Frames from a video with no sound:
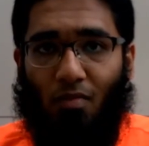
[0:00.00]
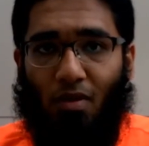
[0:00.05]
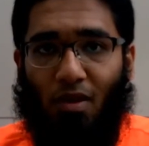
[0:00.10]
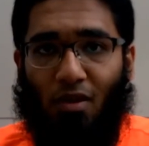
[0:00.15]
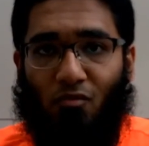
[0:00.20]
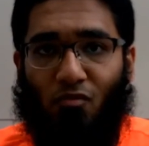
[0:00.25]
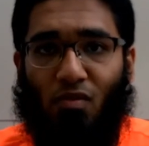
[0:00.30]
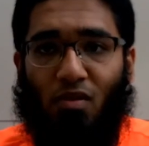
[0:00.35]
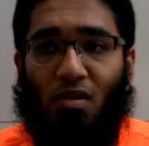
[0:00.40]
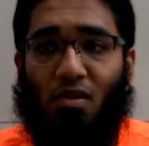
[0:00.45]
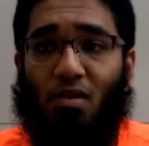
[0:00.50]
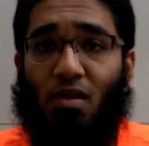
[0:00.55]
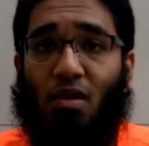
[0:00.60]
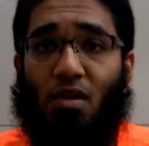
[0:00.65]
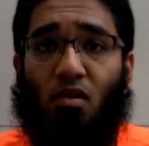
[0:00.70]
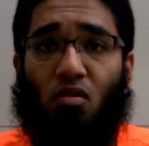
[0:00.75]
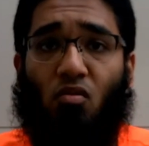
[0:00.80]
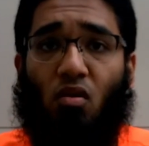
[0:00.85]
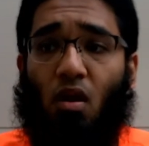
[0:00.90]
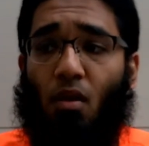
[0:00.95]
It will,
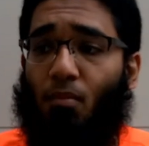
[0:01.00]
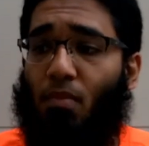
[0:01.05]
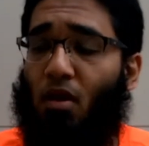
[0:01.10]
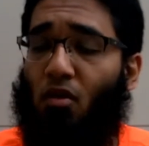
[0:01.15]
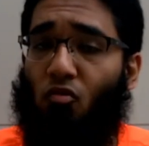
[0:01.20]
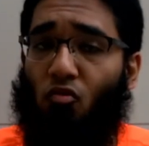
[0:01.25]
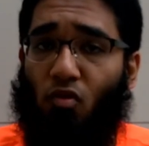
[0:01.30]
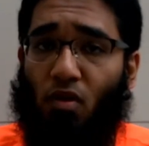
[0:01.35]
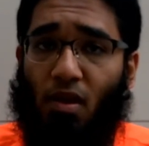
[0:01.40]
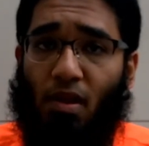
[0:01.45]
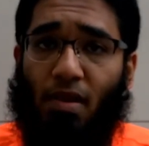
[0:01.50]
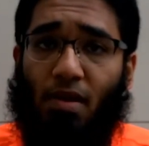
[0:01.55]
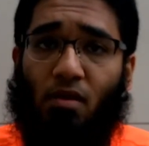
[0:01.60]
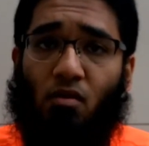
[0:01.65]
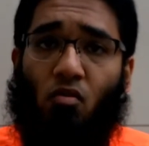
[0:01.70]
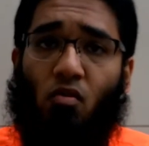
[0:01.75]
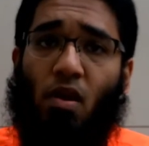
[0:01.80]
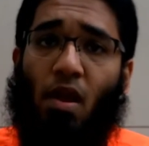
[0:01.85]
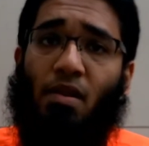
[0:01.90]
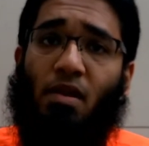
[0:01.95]
it is gonna be a really
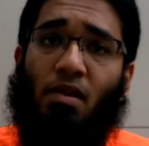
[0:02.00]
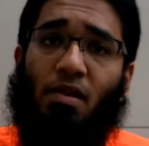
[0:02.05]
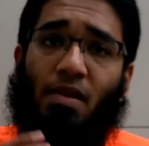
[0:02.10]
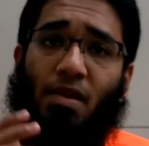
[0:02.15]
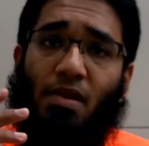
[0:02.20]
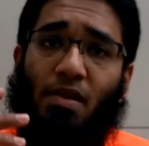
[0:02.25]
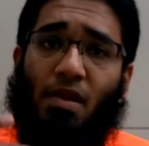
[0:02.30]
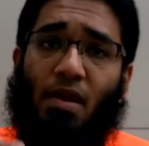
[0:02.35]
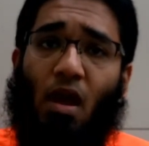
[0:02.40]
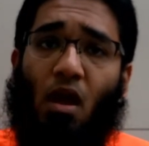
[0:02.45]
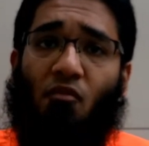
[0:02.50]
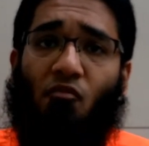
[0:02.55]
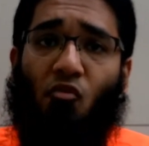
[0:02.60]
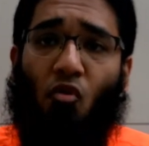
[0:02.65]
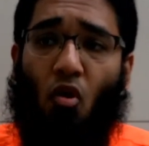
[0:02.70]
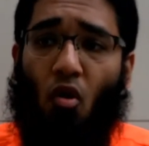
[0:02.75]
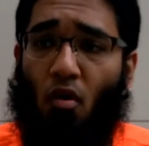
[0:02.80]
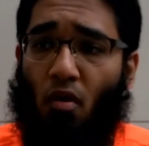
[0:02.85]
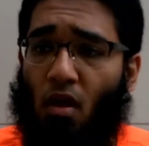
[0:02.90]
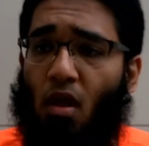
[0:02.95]
good, and a D D R
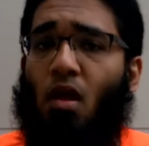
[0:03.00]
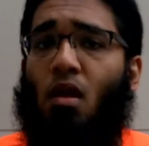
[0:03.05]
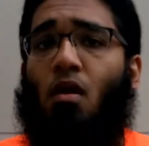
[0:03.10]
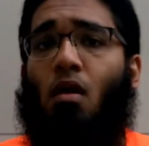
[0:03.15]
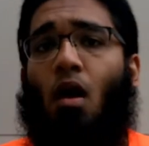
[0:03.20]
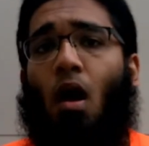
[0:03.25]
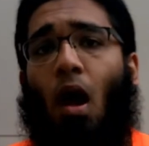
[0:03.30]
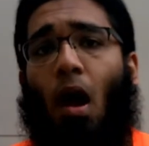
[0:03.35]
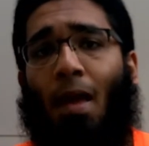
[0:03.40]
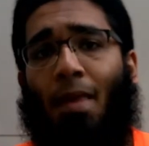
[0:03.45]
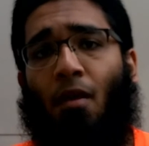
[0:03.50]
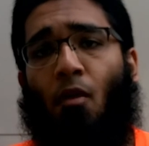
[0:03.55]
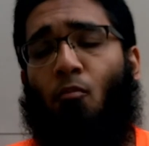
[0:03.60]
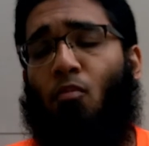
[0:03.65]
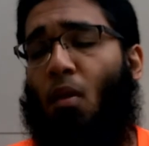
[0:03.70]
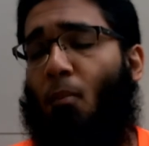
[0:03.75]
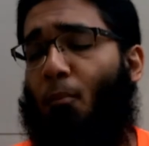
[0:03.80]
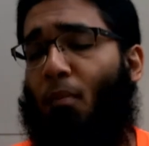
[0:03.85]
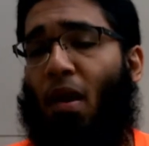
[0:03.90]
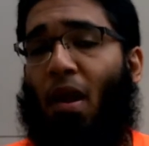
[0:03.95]
four. I
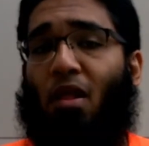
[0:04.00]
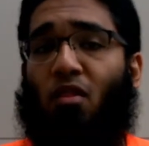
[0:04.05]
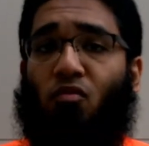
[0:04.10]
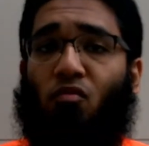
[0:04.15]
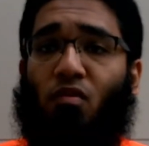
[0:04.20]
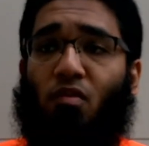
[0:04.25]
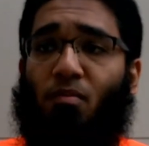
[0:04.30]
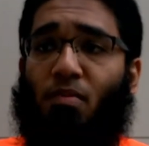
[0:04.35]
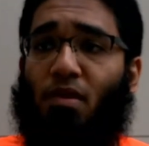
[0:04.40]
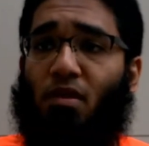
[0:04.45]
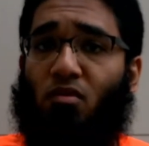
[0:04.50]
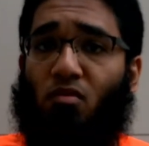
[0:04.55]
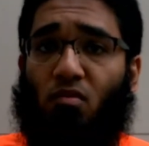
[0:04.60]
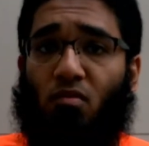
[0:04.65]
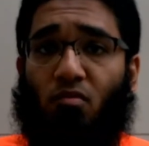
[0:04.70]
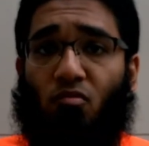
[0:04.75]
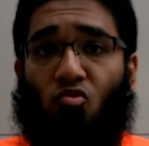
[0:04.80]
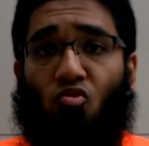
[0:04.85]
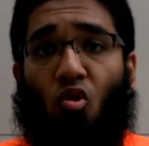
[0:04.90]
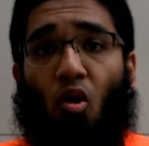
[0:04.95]
hope the price will be
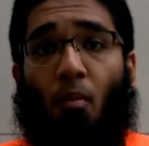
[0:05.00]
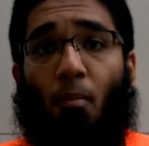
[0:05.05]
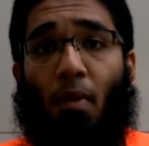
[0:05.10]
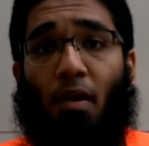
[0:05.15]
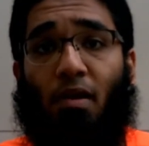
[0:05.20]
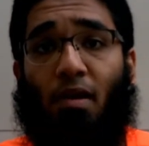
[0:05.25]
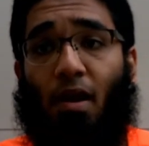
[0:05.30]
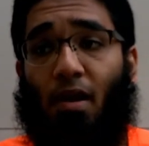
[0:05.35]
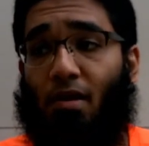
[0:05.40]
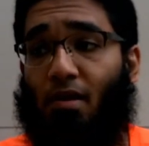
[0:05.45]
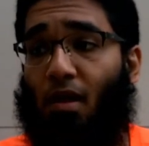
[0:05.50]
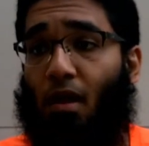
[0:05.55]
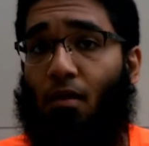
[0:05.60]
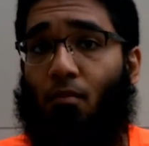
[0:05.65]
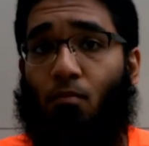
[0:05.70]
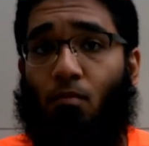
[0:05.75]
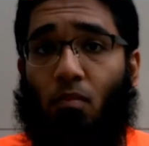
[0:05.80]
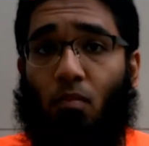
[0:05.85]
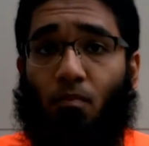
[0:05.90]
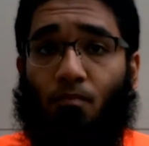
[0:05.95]
dropped at that
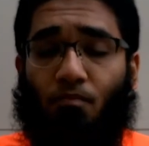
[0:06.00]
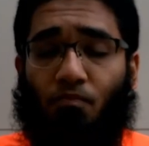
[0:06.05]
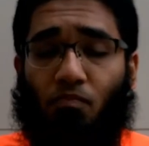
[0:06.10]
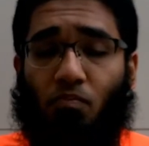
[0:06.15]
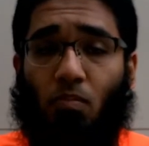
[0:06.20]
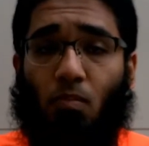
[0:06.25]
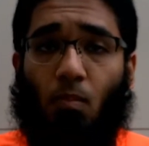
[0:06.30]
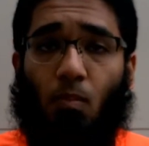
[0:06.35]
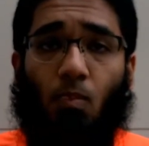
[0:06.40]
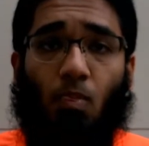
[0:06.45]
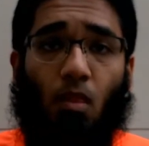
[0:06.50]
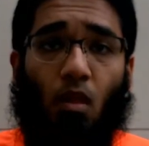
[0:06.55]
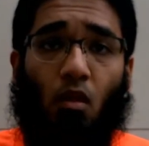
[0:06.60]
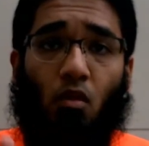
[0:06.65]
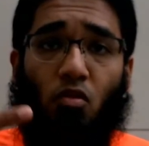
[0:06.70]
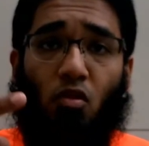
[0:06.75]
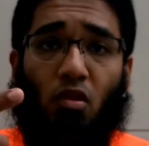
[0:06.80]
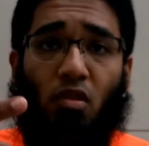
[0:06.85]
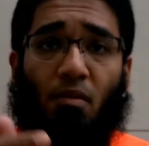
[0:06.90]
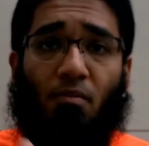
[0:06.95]
time.
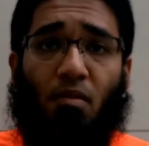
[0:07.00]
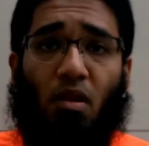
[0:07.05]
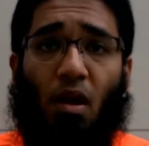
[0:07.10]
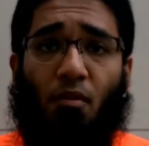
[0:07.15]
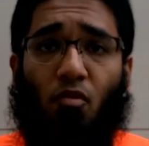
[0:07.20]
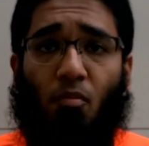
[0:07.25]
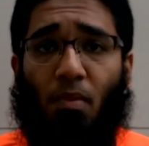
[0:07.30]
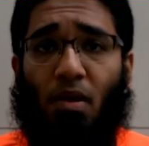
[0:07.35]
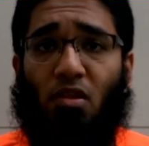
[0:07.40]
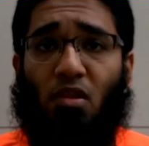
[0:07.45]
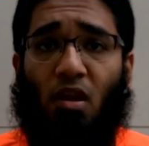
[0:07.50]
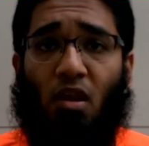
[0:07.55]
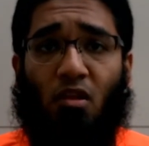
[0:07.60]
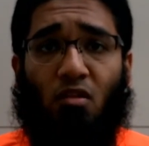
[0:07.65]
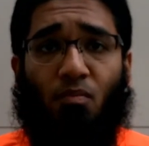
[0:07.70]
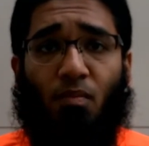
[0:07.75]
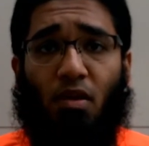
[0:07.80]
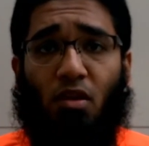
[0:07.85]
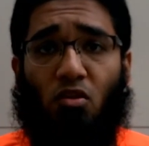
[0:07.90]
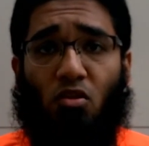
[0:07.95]
So subscribe to my channel.
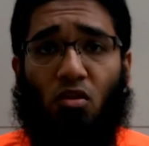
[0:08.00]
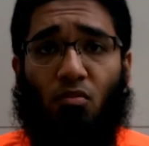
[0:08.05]
It's me,